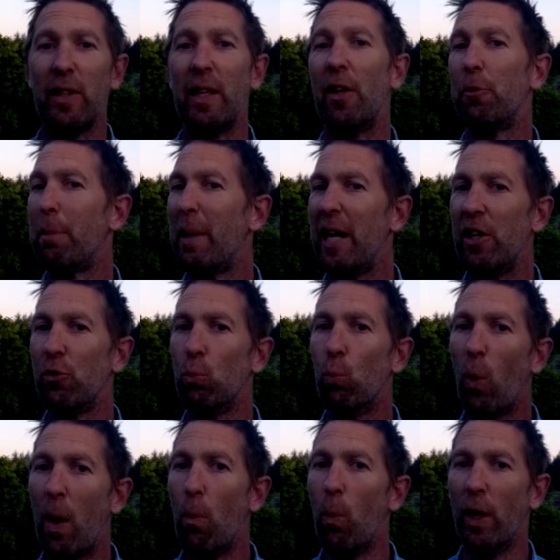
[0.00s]
and that's page
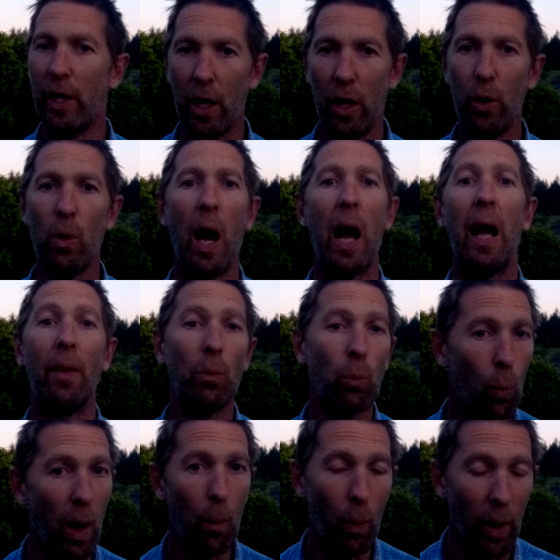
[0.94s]
110 and
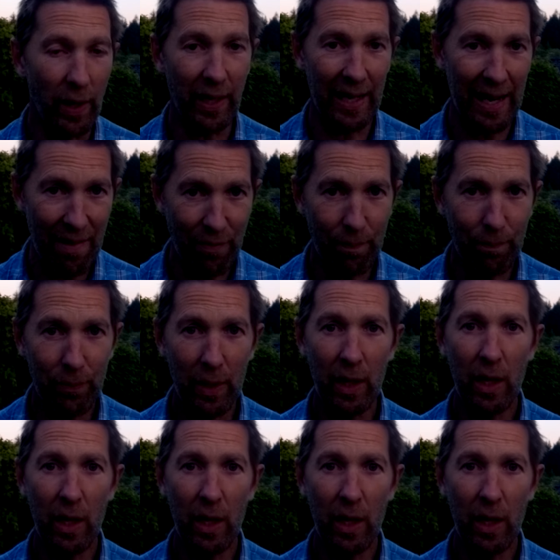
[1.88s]
1111,